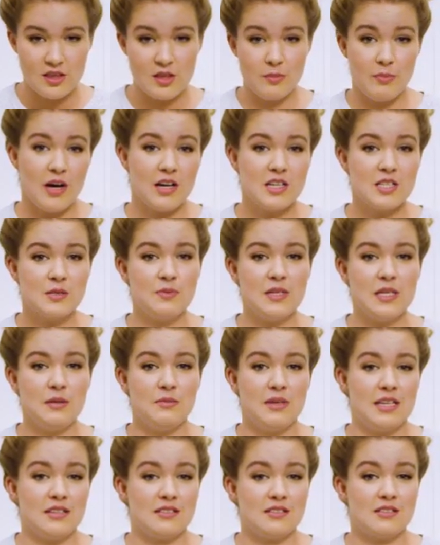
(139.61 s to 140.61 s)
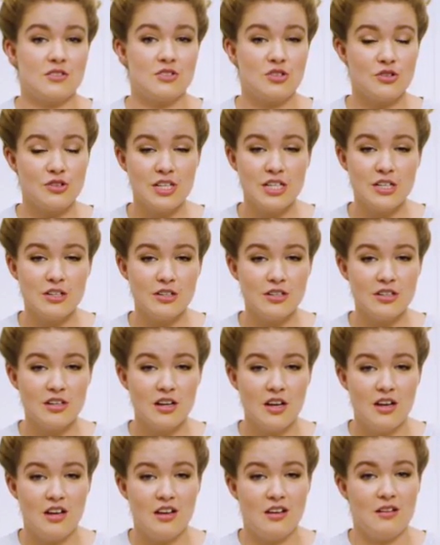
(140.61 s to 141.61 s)
The box beam is
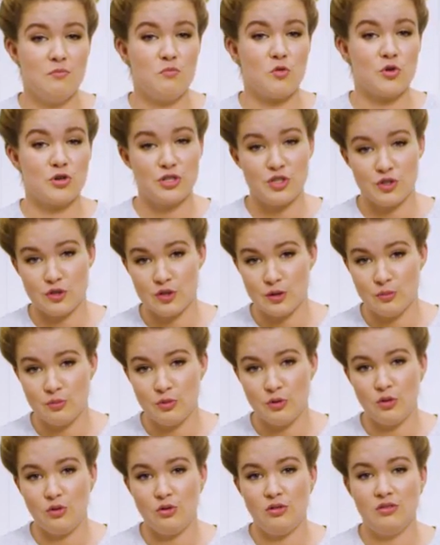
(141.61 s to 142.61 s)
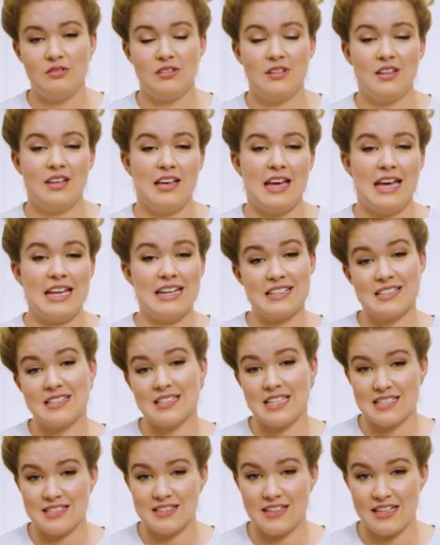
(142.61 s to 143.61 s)
sturdier, more durable, and is
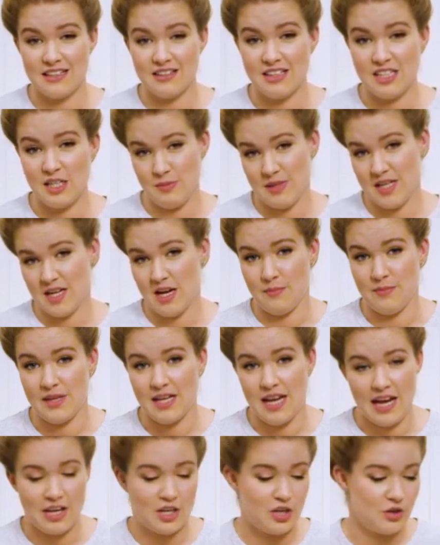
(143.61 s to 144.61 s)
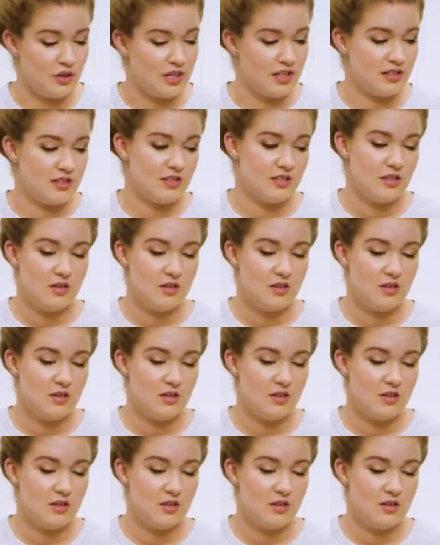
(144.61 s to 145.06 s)
less likely to become inaccurate,